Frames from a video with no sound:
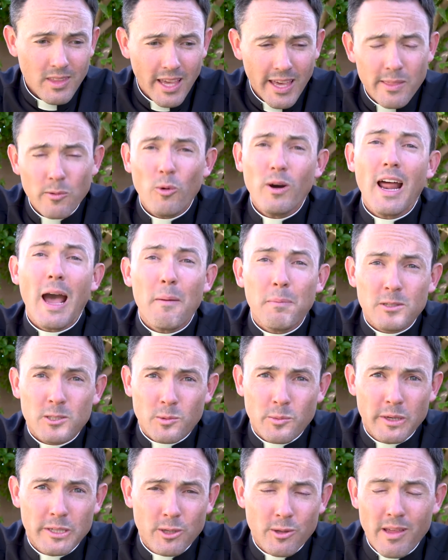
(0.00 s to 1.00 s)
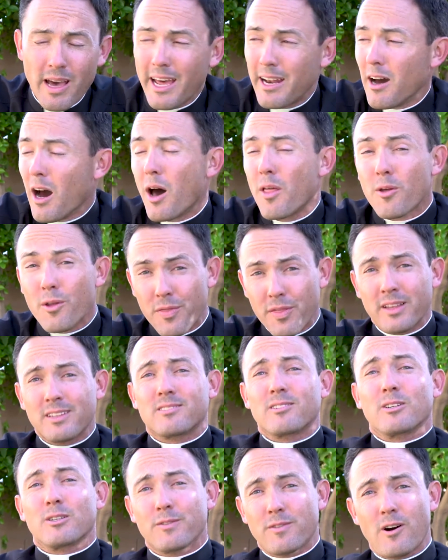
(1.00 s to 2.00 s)
And what happens when we do that? Other things
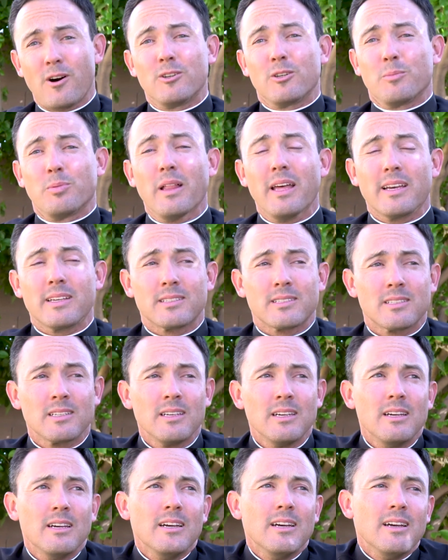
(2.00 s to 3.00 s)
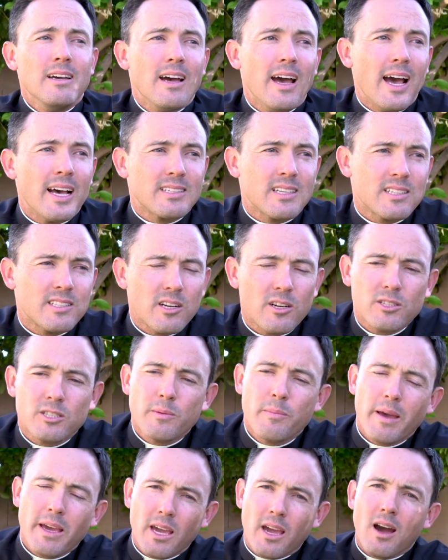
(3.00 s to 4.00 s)
start to fall into place. As I start
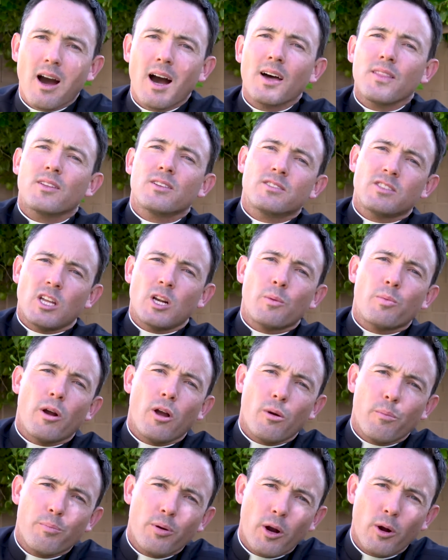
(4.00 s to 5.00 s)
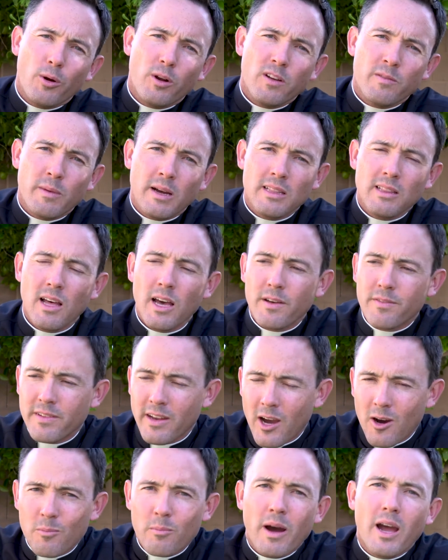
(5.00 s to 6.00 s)
to make God the center priority of my life,
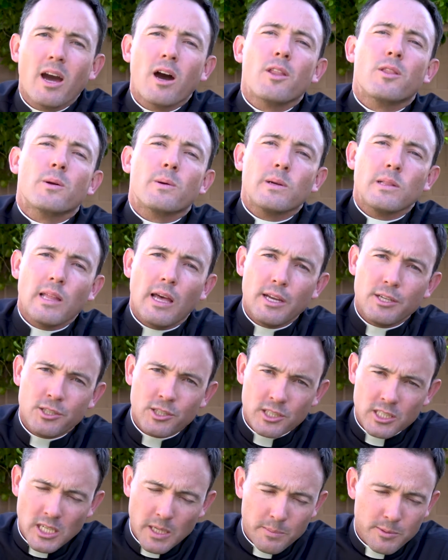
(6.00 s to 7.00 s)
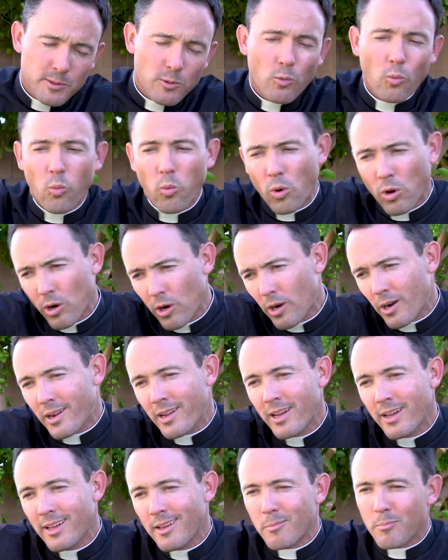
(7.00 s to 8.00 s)
now my other relationships, work,
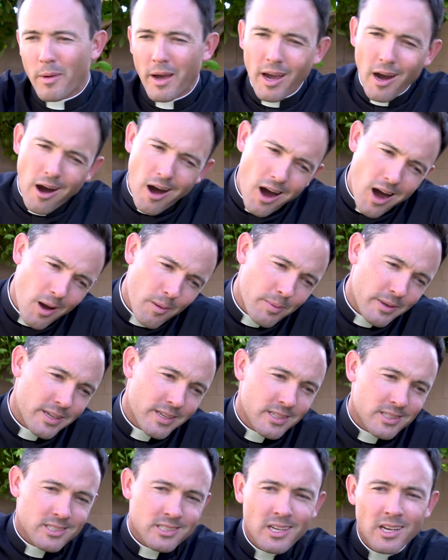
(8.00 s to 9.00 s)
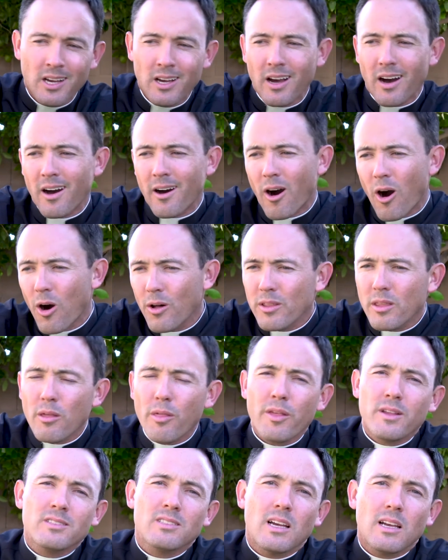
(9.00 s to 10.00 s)
my hobbies, uh, all the other
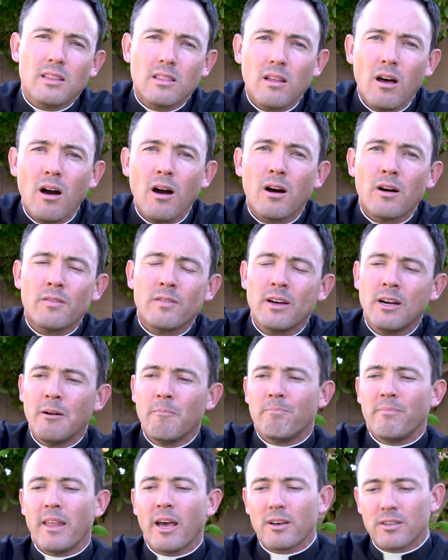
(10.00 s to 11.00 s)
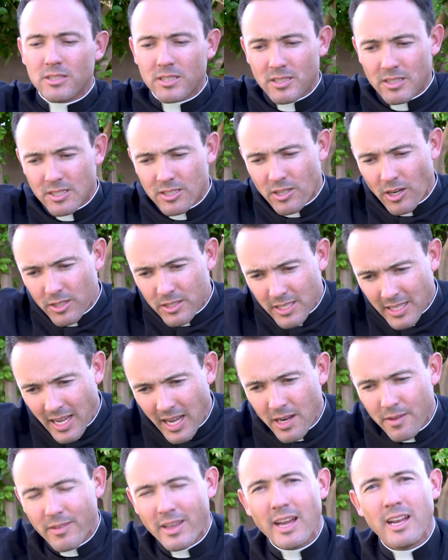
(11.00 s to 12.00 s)
things I love now start to
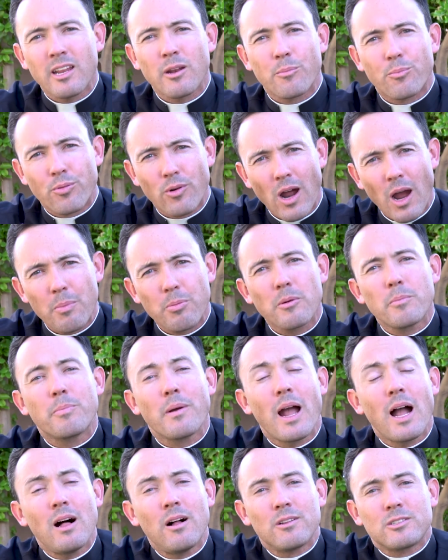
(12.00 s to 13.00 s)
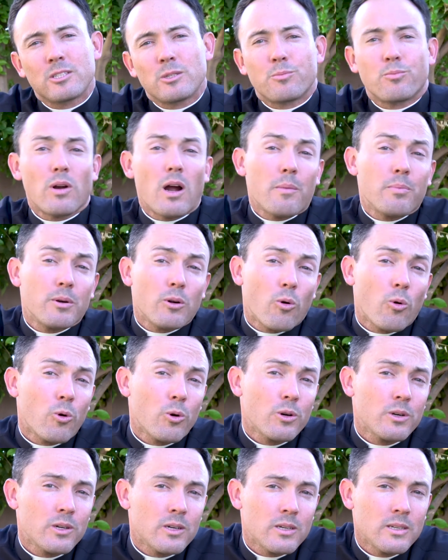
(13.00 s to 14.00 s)
kind of get in proper balance and proper
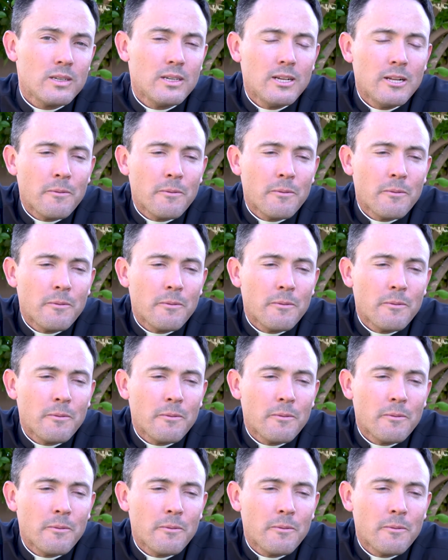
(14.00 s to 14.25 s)
order